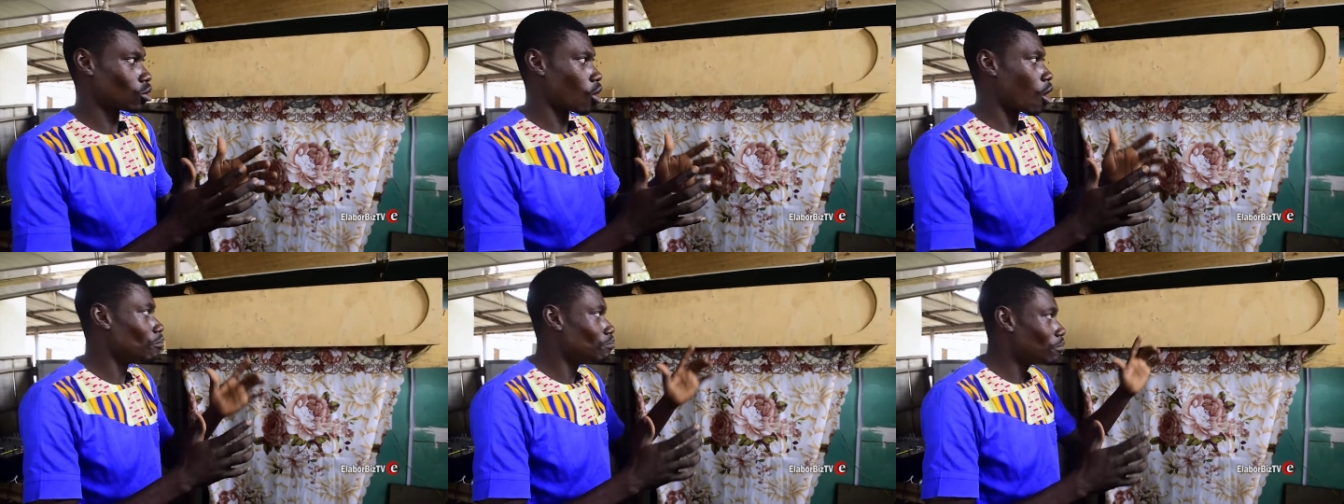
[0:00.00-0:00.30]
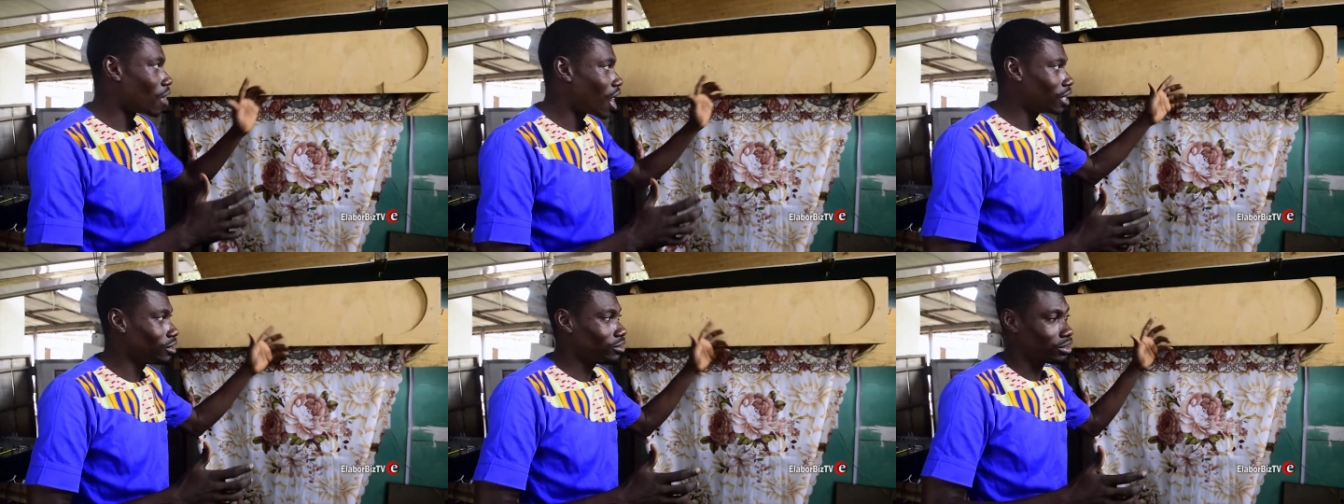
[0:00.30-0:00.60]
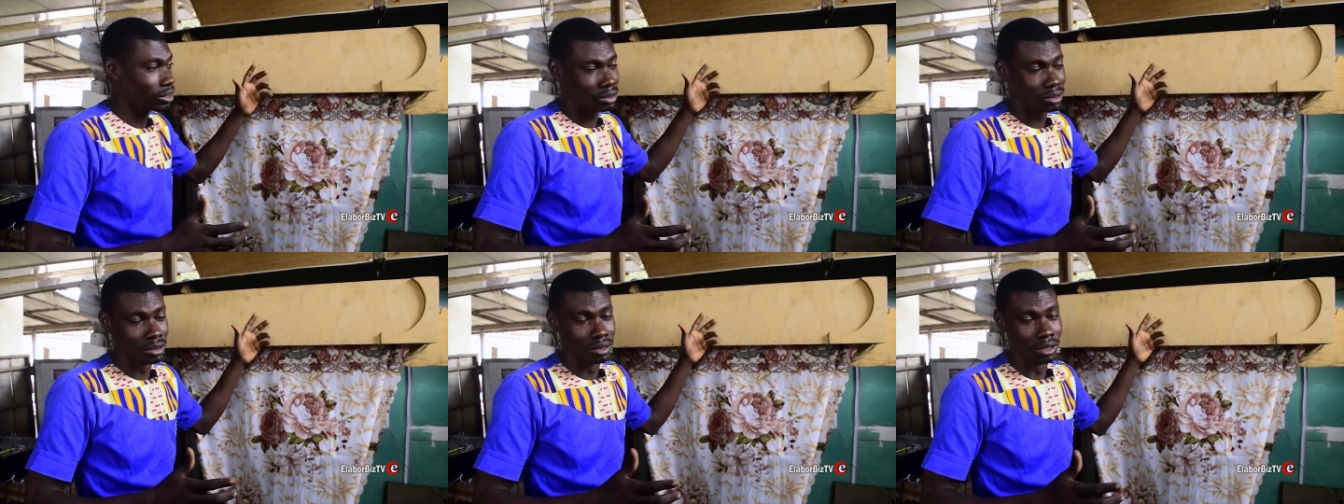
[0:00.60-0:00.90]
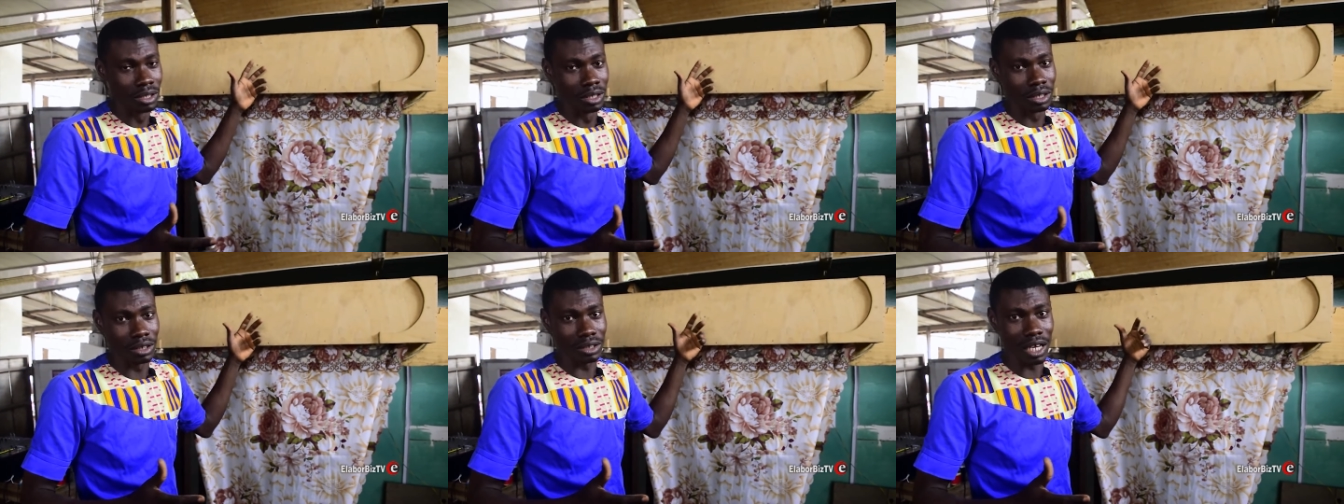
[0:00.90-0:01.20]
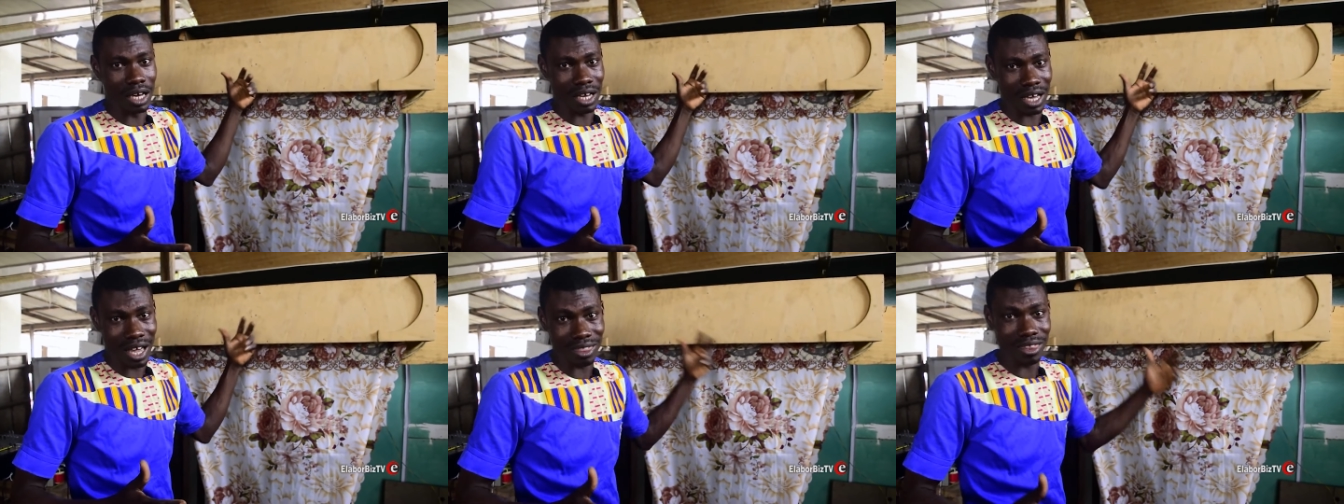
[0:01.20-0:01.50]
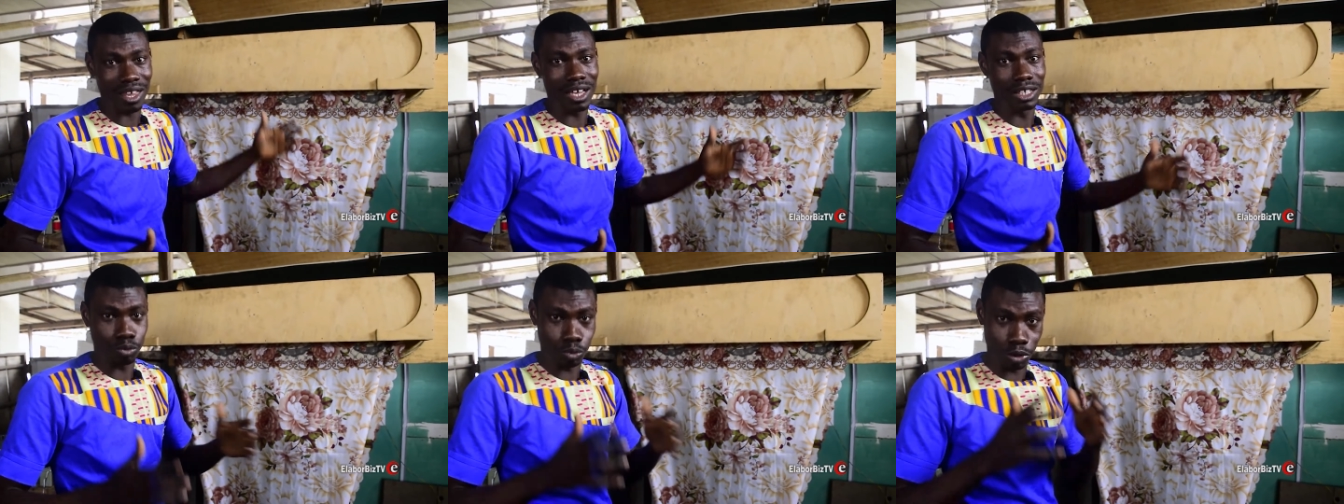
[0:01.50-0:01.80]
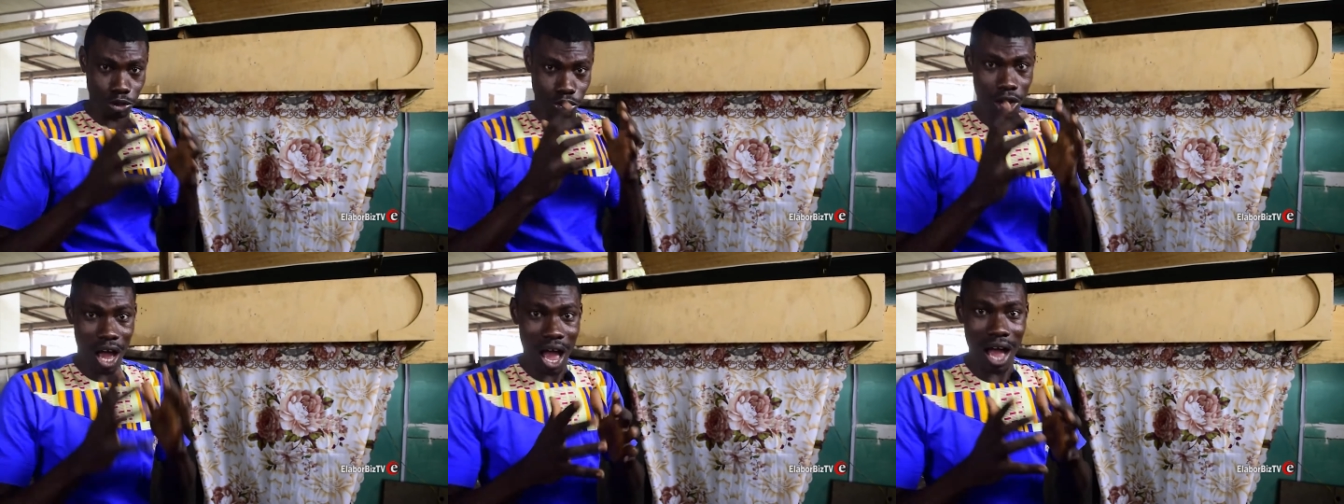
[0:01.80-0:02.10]
command the
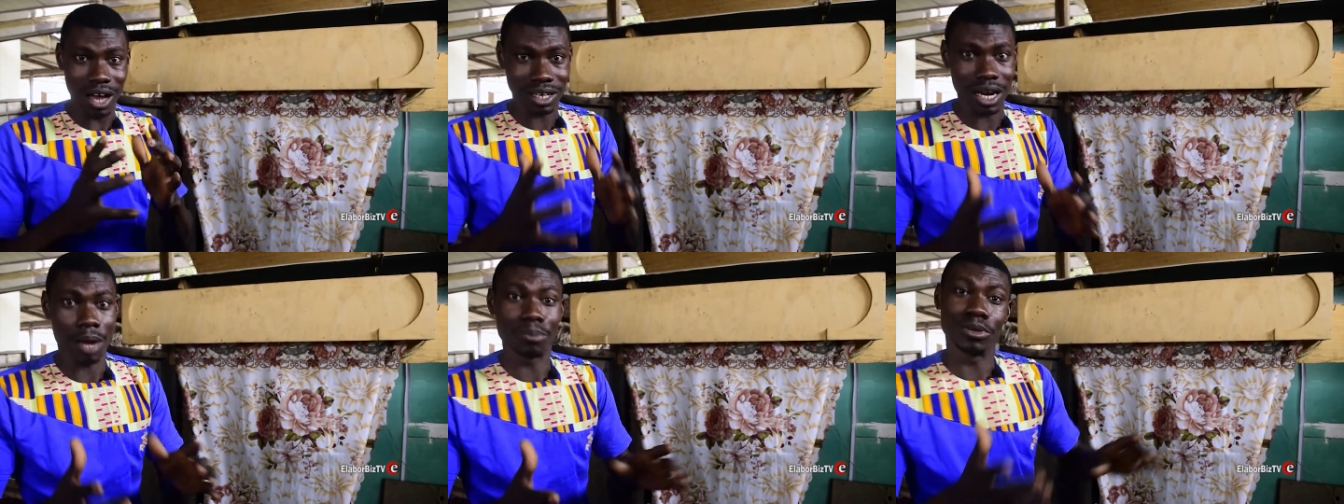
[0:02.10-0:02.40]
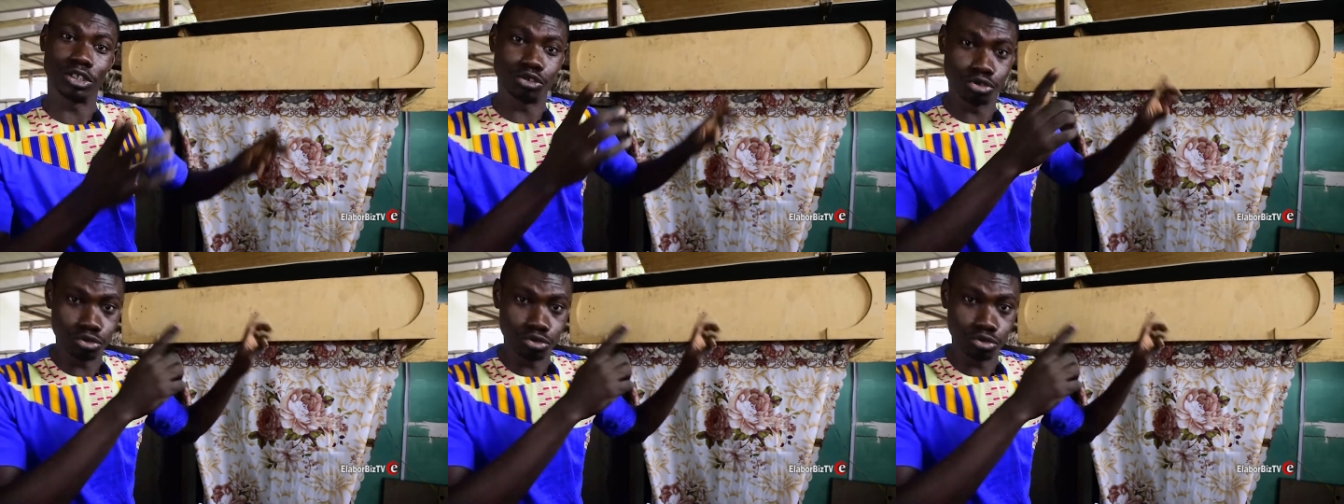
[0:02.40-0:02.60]
curtains with your hand clap,